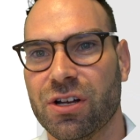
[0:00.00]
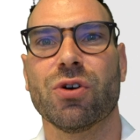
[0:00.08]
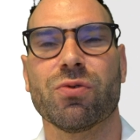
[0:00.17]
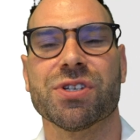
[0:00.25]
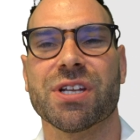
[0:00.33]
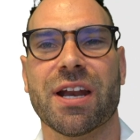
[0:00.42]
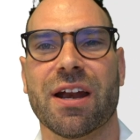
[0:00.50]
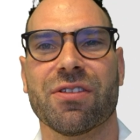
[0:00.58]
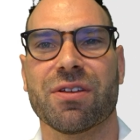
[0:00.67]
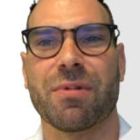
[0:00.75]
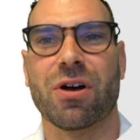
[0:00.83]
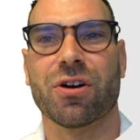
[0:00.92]
no one said
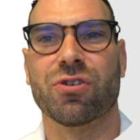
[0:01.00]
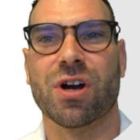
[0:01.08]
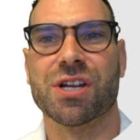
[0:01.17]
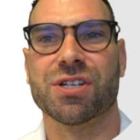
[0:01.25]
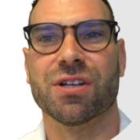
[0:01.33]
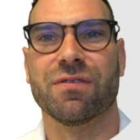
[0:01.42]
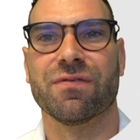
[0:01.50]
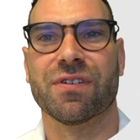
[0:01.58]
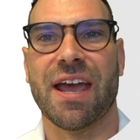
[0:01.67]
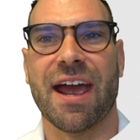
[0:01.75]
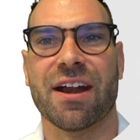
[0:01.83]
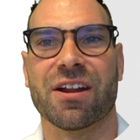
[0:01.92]
anything about aggressive
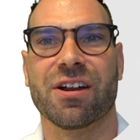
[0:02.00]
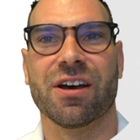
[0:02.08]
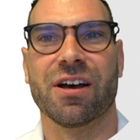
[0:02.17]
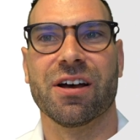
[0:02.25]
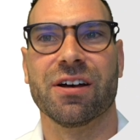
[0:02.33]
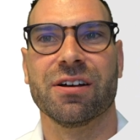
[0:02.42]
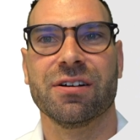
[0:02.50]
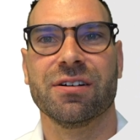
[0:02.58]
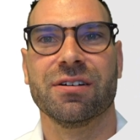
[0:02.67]
Canada.